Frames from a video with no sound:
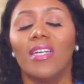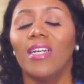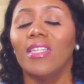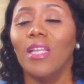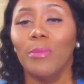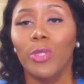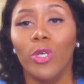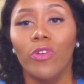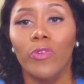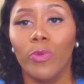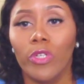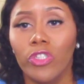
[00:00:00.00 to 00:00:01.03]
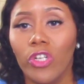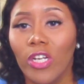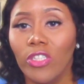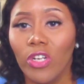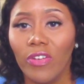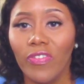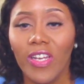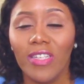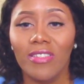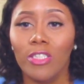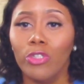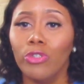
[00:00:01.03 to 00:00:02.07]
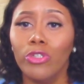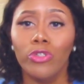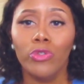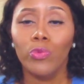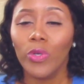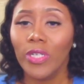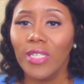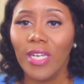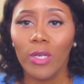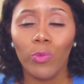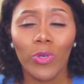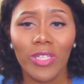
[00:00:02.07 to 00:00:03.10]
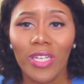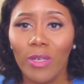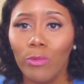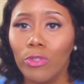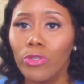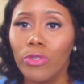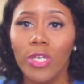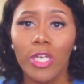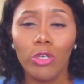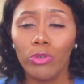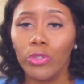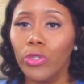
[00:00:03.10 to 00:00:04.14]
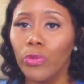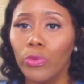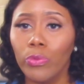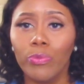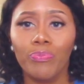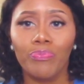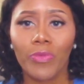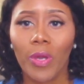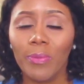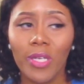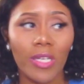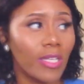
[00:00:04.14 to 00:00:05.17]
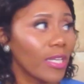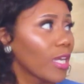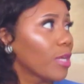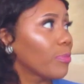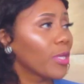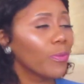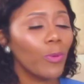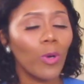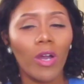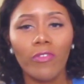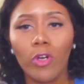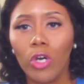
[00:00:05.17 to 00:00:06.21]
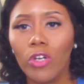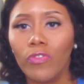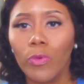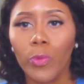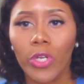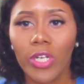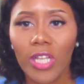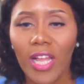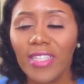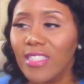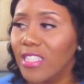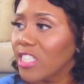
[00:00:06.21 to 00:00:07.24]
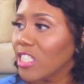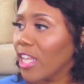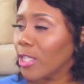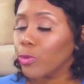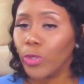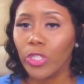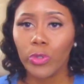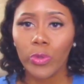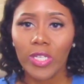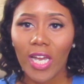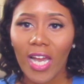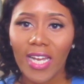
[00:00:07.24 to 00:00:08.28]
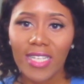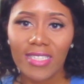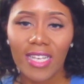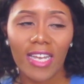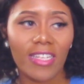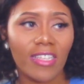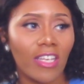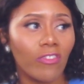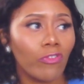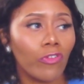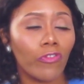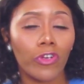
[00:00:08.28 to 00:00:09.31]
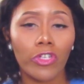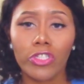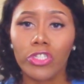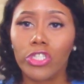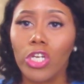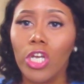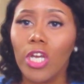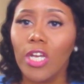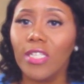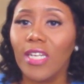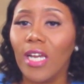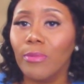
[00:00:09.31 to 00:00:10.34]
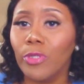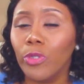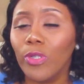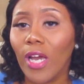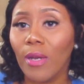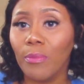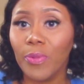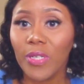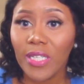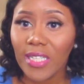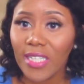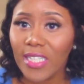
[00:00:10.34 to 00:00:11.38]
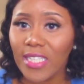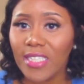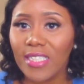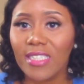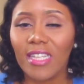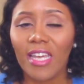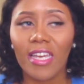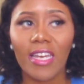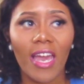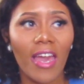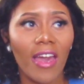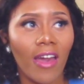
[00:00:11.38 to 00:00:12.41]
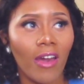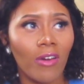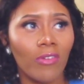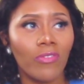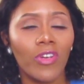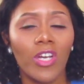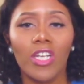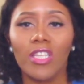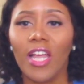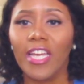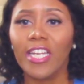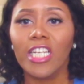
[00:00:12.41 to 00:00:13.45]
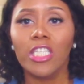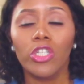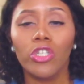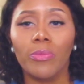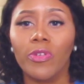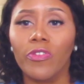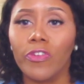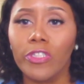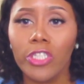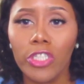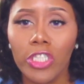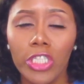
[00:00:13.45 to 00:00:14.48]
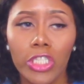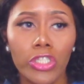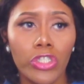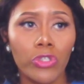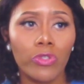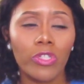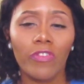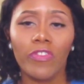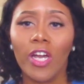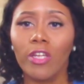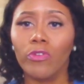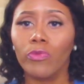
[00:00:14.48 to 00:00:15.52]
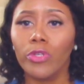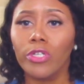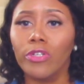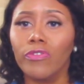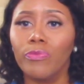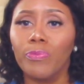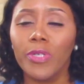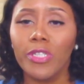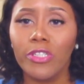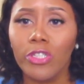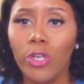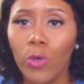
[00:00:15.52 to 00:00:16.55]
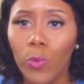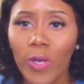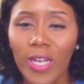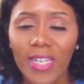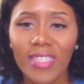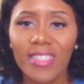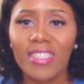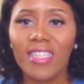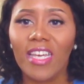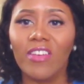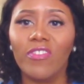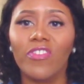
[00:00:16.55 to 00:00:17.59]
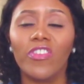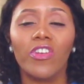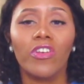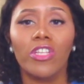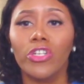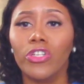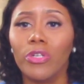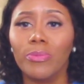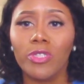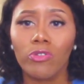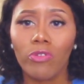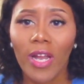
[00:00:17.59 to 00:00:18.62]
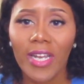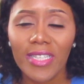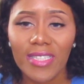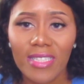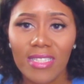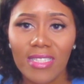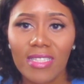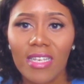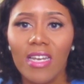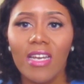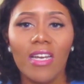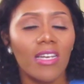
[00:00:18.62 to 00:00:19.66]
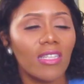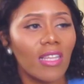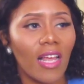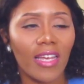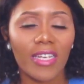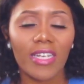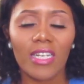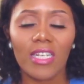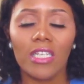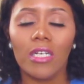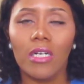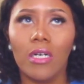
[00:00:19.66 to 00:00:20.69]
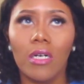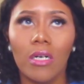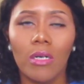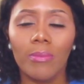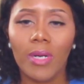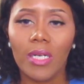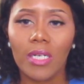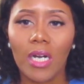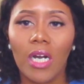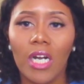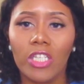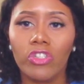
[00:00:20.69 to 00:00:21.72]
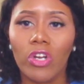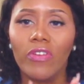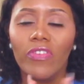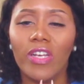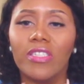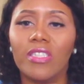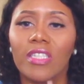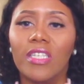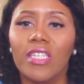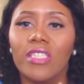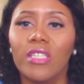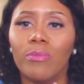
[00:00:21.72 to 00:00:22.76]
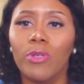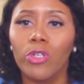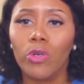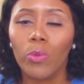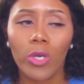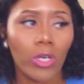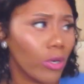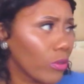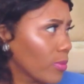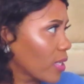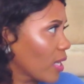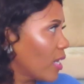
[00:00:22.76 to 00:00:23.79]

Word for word: And let me know if you want to try dry fasting. You could do one day. One day will heal you. I mean, people have gone from wearing glasses to like 20/20 eyesight. They've reversed type 2 diabetes. They have like cleared up their fertility issues. They've gotten rid of PCOS. They've cleared up psoriasis. Like, oh my God, dry fasting is a miracle worker. Oh my God,